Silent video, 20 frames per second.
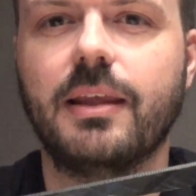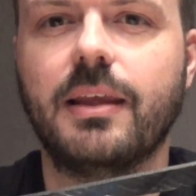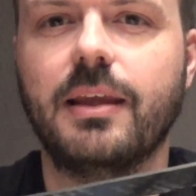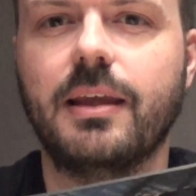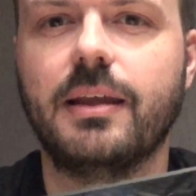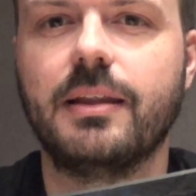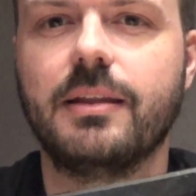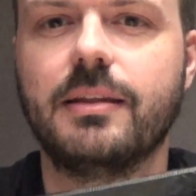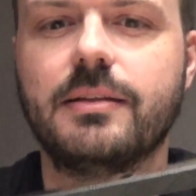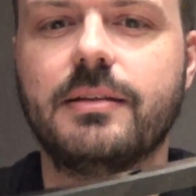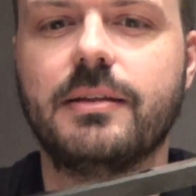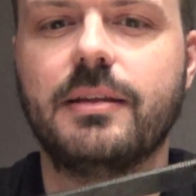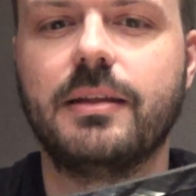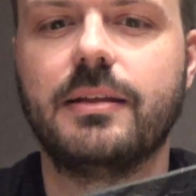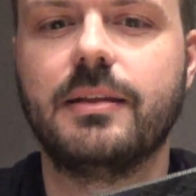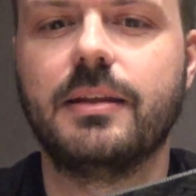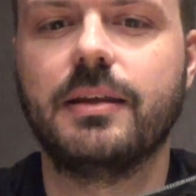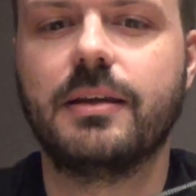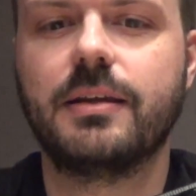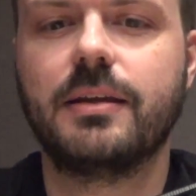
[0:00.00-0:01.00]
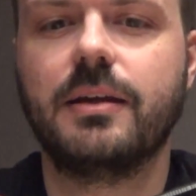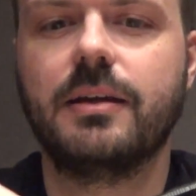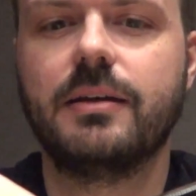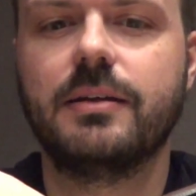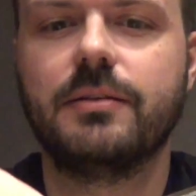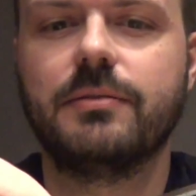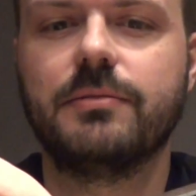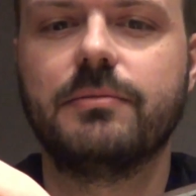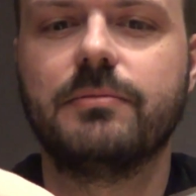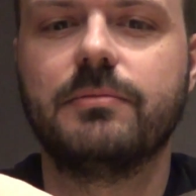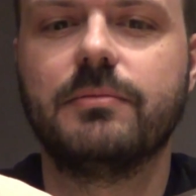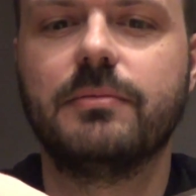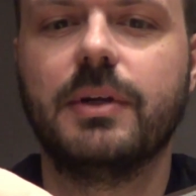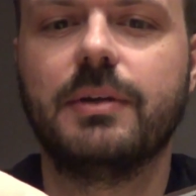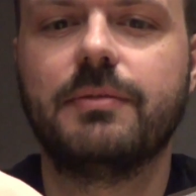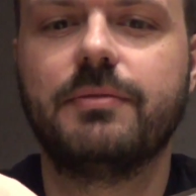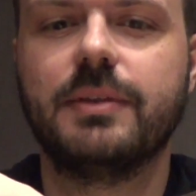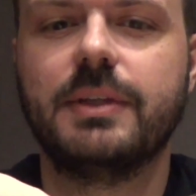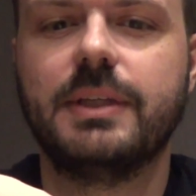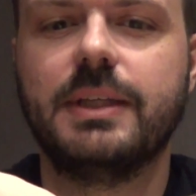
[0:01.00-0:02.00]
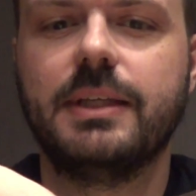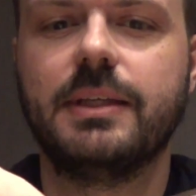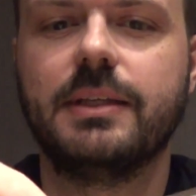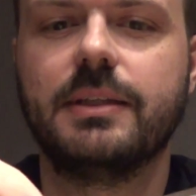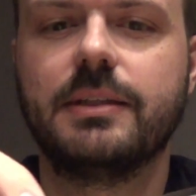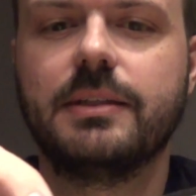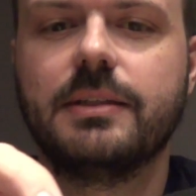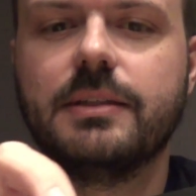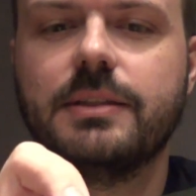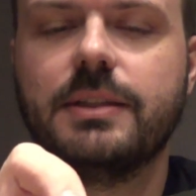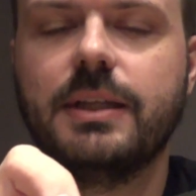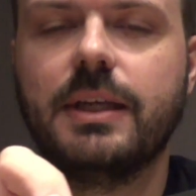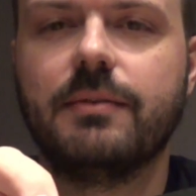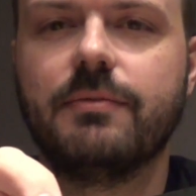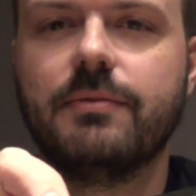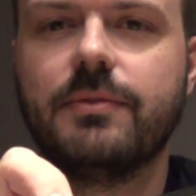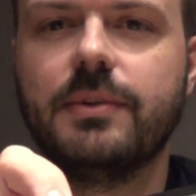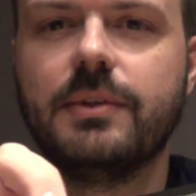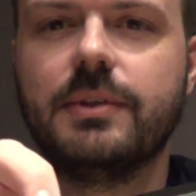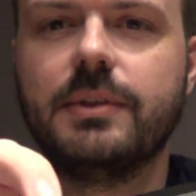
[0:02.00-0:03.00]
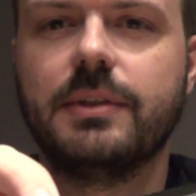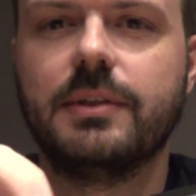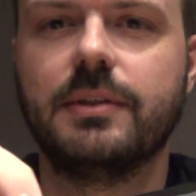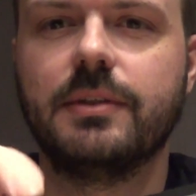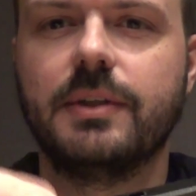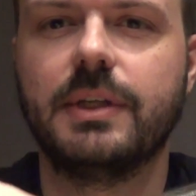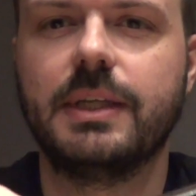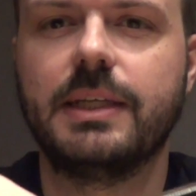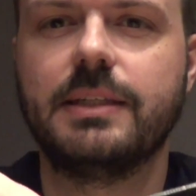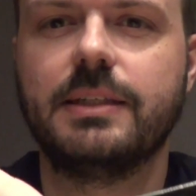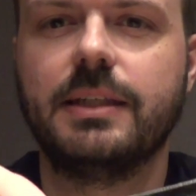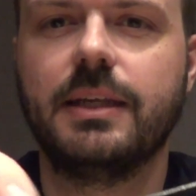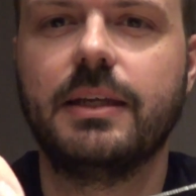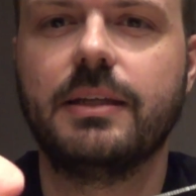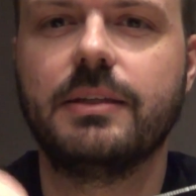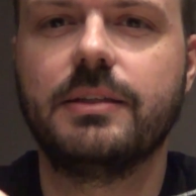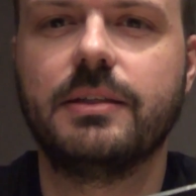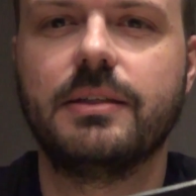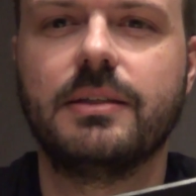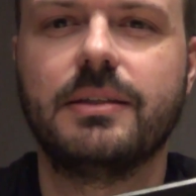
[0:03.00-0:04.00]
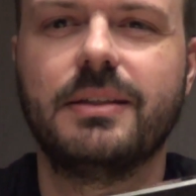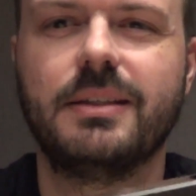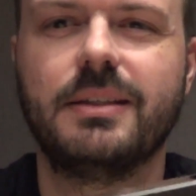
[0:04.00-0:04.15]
And then they're kind of roughly chamfered on each edge.